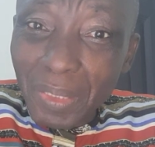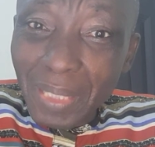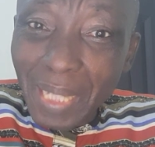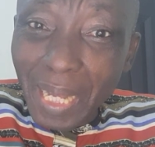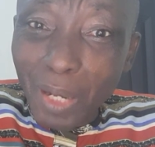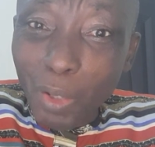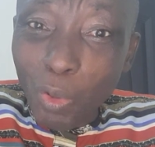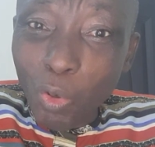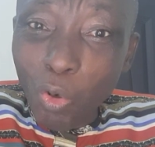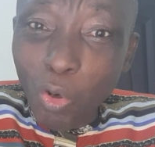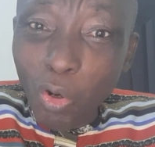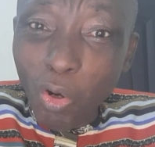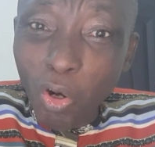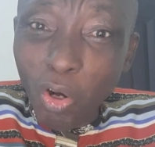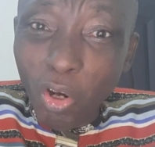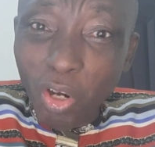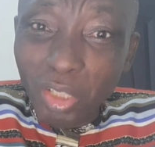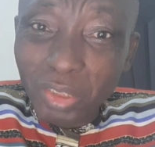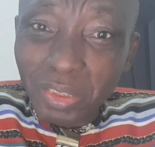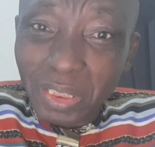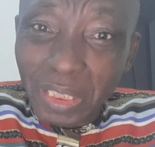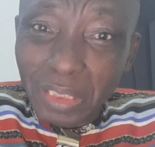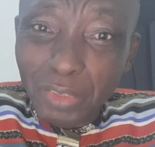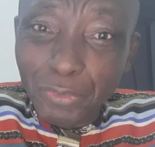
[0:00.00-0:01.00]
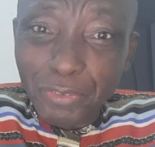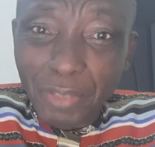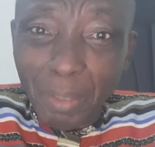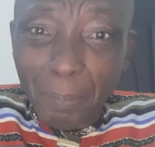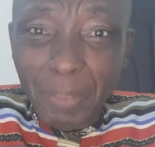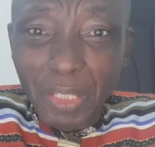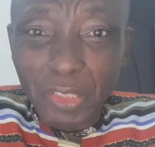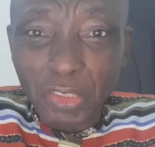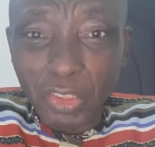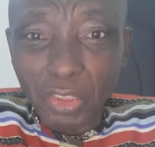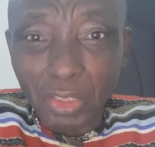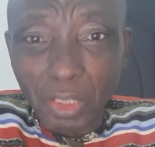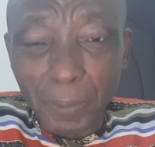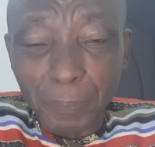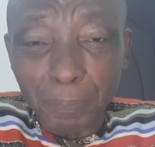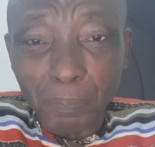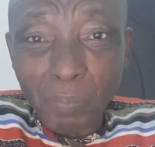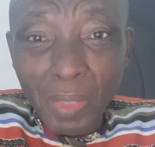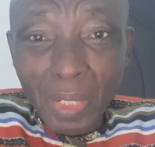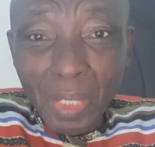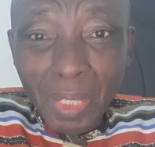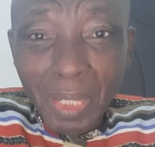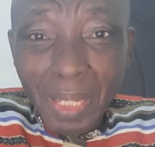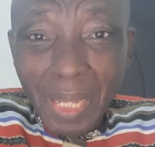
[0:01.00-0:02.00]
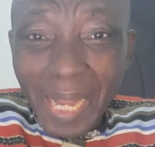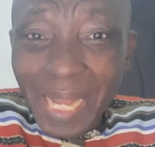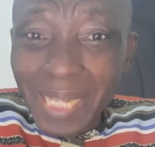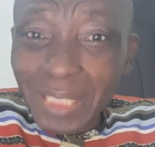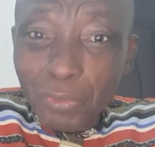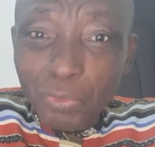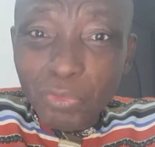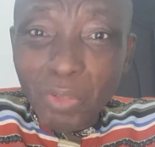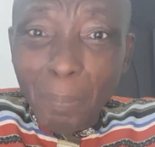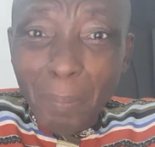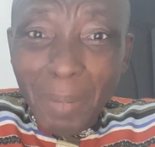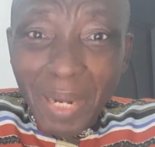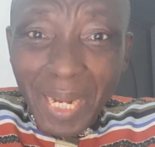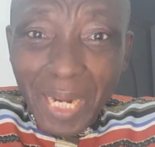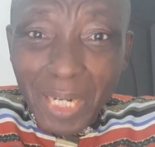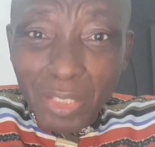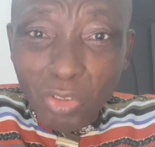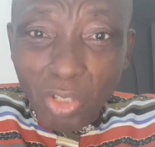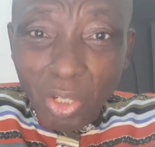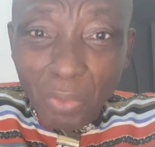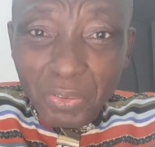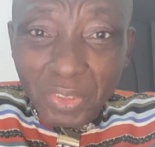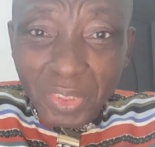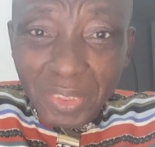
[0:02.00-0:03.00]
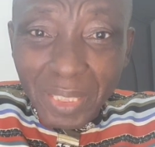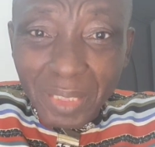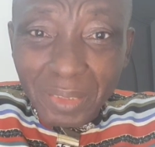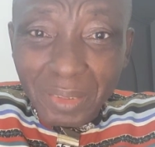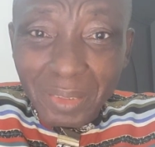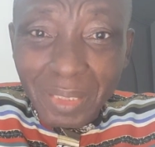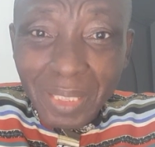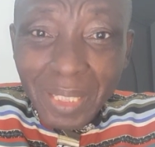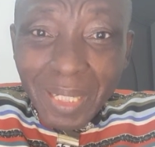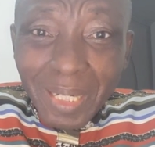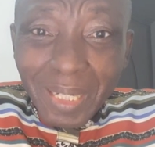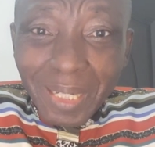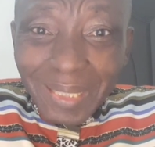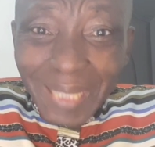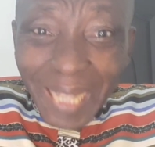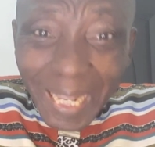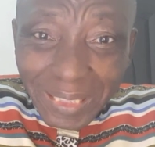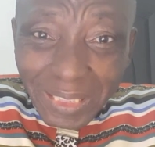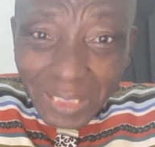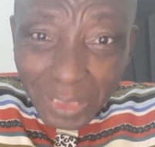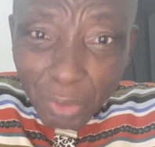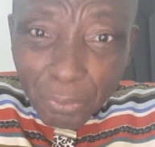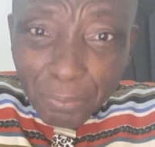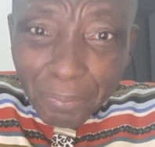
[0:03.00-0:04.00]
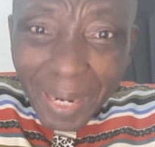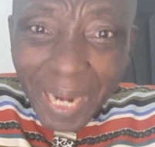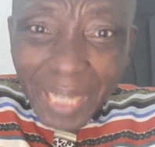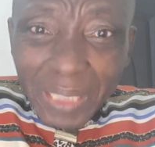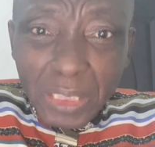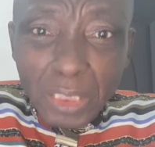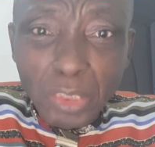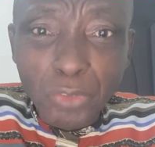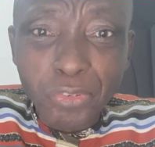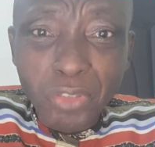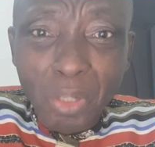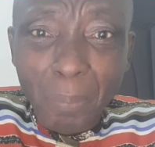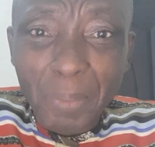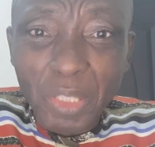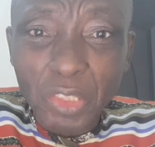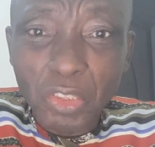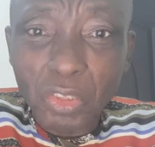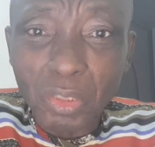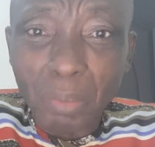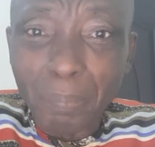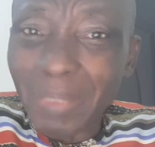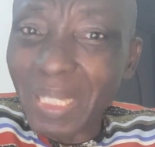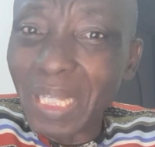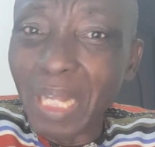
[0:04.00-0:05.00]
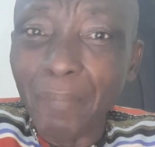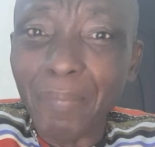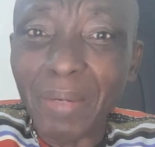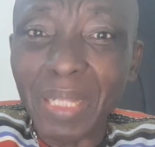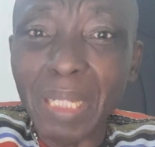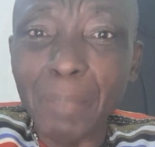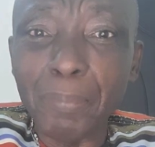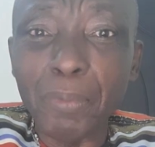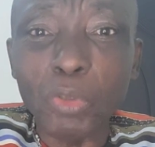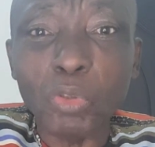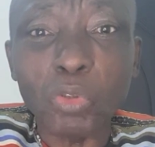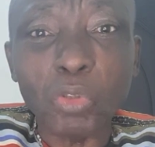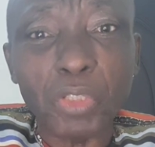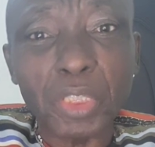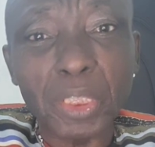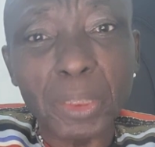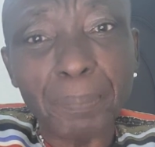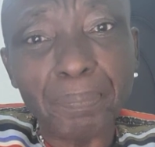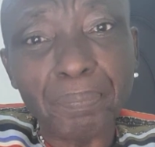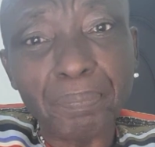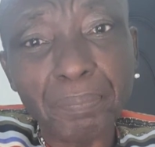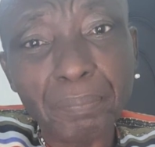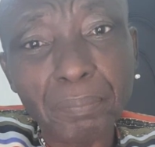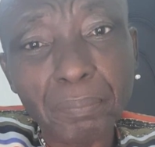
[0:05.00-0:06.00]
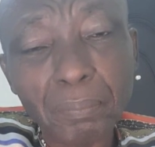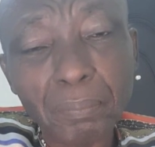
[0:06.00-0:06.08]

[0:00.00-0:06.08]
now who holds the information as former head of state to classify the information made available to him.